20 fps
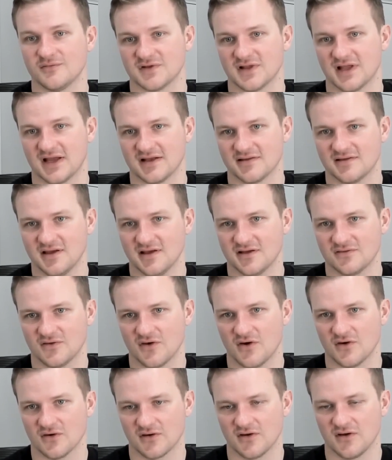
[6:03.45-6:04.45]
like
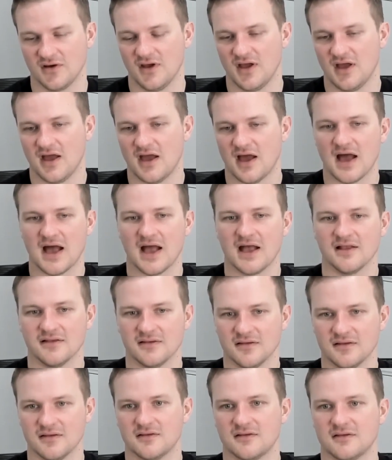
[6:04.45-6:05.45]
TikTok
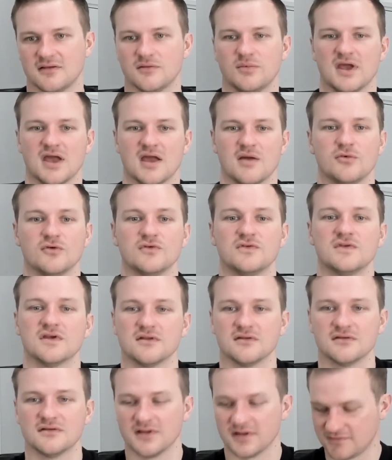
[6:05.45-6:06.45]
and to be able to
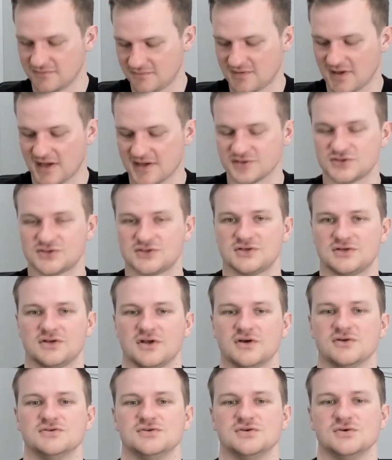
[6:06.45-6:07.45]
touch
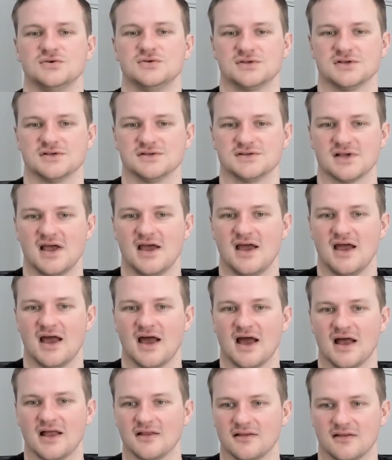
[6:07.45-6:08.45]
those users
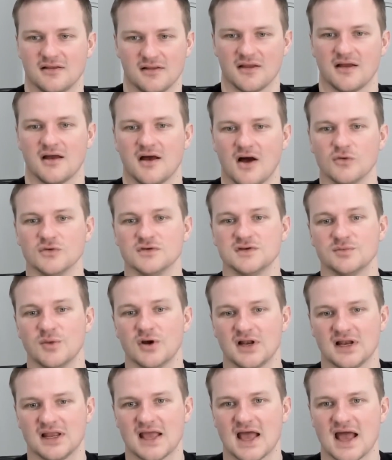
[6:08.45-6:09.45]
and
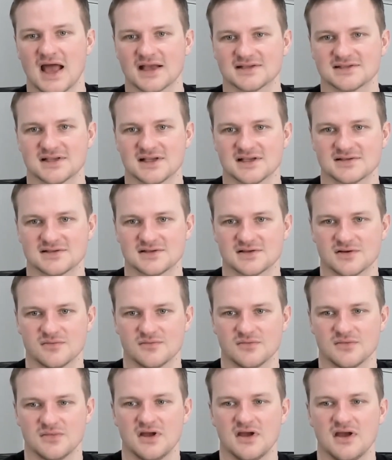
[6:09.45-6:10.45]
ultimately access them.
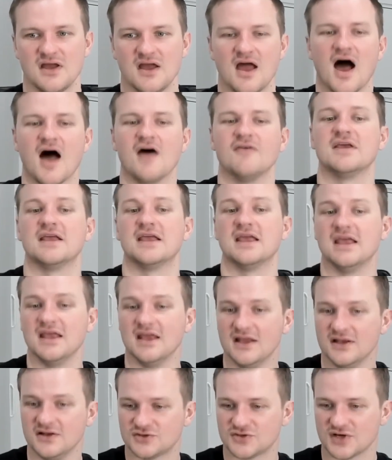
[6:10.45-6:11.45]
I think
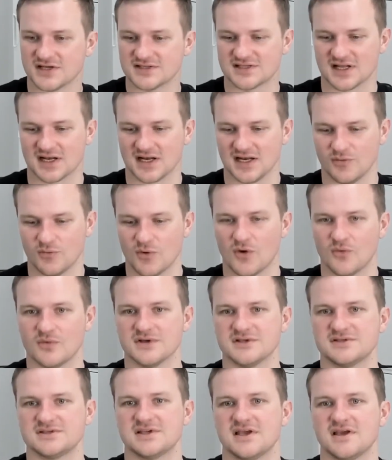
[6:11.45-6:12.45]
interestingly what we're
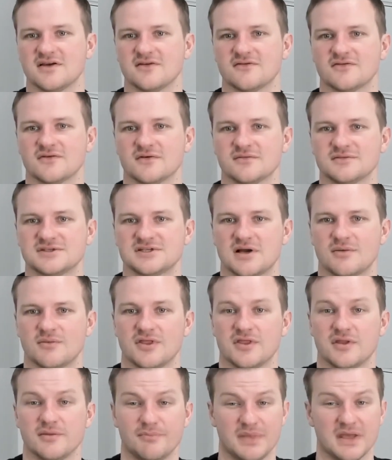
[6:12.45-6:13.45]
seeing from some of
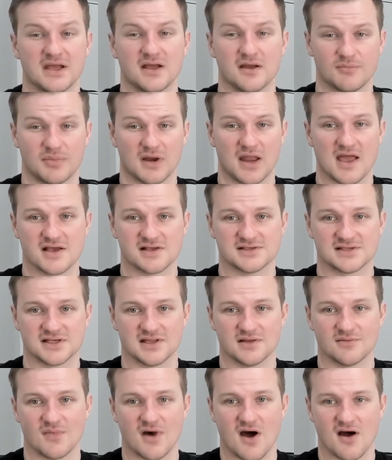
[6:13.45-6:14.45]
the bigger players in
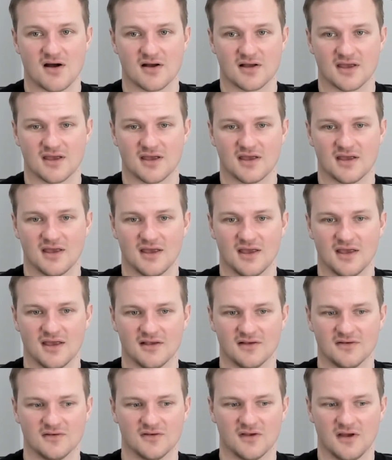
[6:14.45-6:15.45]
the market
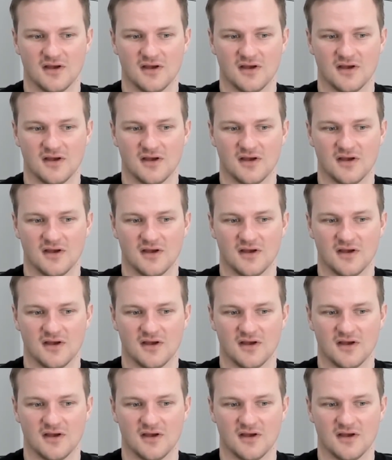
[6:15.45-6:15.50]
is